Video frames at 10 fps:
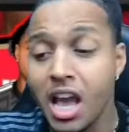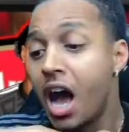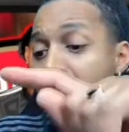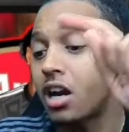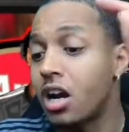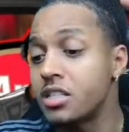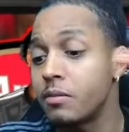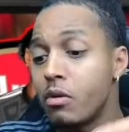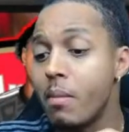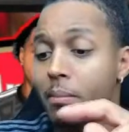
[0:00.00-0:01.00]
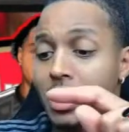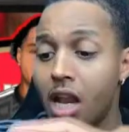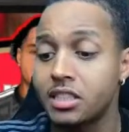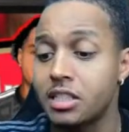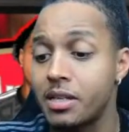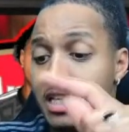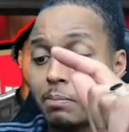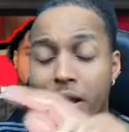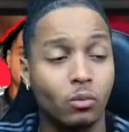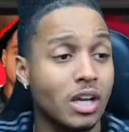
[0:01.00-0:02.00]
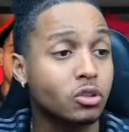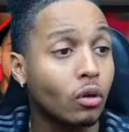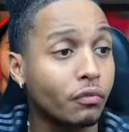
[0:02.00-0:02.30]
I can't remember the last time I said Ben White's got